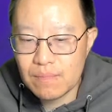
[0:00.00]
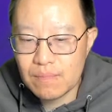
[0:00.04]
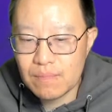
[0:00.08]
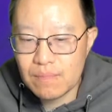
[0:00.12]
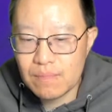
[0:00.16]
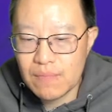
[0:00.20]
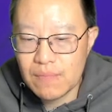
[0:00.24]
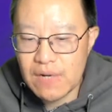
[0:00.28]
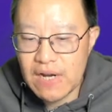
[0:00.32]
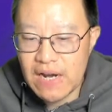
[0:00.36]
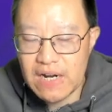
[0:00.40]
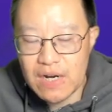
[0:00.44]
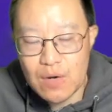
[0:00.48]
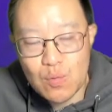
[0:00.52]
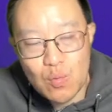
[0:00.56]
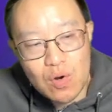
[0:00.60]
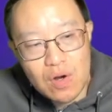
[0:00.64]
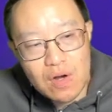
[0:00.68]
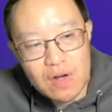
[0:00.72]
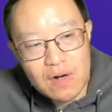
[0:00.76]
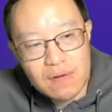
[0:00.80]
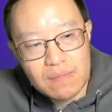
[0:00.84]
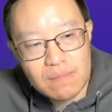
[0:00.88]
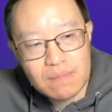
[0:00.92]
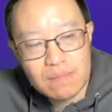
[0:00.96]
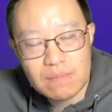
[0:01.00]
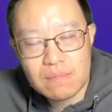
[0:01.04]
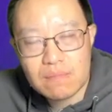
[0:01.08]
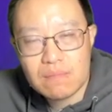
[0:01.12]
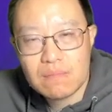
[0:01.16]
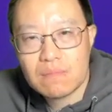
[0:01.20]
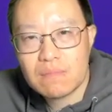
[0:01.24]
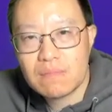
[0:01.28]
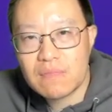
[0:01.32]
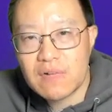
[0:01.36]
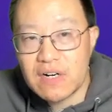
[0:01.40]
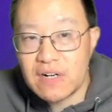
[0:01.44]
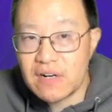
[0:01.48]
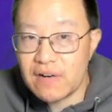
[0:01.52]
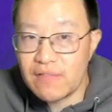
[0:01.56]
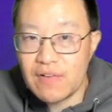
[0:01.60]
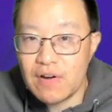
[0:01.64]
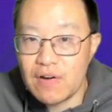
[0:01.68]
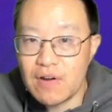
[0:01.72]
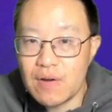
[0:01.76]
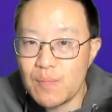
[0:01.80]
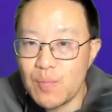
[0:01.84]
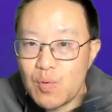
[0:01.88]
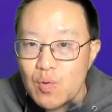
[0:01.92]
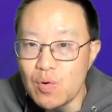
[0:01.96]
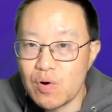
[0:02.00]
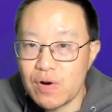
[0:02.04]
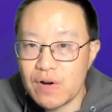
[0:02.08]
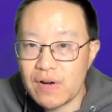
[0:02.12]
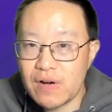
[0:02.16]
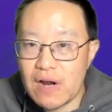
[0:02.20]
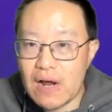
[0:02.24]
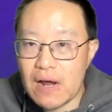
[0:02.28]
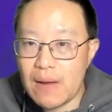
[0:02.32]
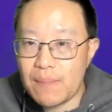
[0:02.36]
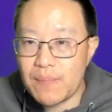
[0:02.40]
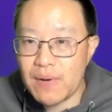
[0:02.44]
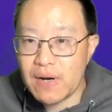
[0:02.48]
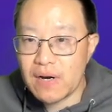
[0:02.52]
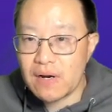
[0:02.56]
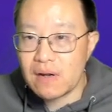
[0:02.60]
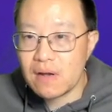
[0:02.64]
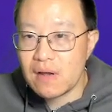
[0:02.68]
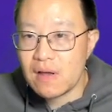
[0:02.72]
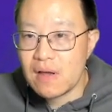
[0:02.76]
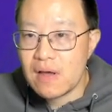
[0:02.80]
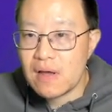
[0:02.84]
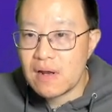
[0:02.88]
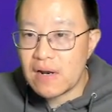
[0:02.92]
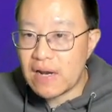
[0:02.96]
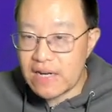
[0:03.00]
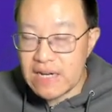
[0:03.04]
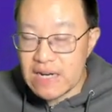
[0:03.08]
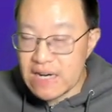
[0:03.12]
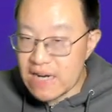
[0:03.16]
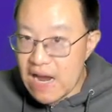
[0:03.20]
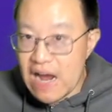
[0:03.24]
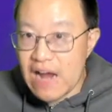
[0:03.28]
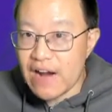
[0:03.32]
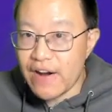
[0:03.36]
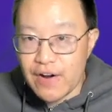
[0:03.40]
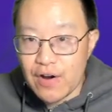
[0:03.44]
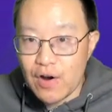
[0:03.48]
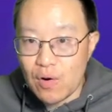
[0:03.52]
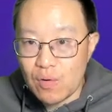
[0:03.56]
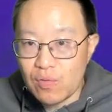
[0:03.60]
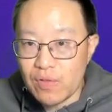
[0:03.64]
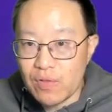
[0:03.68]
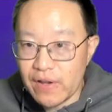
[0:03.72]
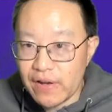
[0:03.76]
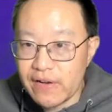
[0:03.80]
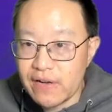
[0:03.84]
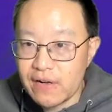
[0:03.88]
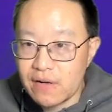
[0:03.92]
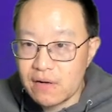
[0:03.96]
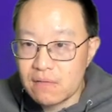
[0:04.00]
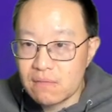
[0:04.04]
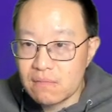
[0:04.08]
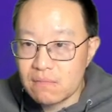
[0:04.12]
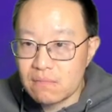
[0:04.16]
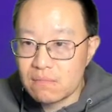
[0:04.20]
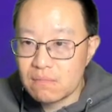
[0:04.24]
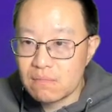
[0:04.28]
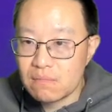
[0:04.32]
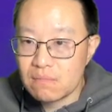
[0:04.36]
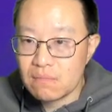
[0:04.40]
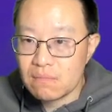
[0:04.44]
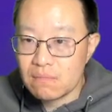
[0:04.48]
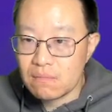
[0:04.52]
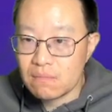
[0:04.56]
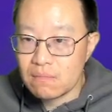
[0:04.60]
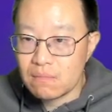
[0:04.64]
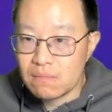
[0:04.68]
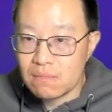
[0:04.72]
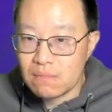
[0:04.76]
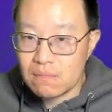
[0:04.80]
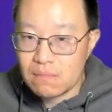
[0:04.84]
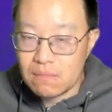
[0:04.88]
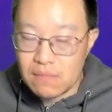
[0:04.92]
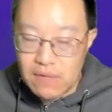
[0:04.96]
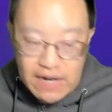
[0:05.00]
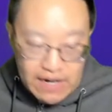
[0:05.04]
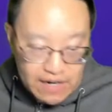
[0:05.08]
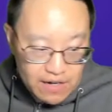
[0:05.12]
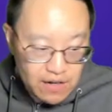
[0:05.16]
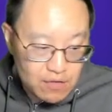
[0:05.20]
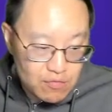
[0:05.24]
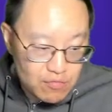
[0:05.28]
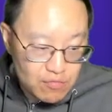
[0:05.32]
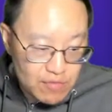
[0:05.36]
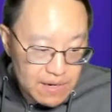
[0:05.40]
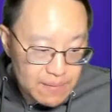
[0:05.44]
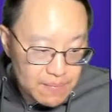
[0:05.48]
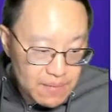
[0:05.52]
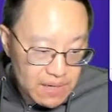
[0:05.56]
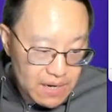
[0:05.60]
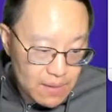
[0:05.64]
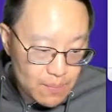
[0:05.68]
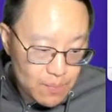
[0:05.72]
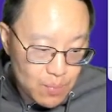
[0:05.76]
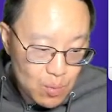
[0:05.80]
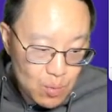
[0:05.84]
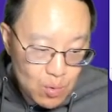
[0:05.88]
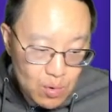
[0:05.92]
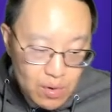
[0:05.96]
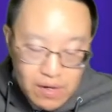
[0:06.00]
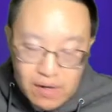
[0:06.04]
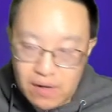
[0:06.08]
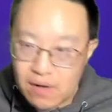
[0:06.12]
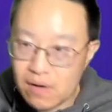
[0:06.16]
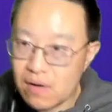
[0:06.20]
Anyone? This is a very important topic. Now you got to know this. Extremely important.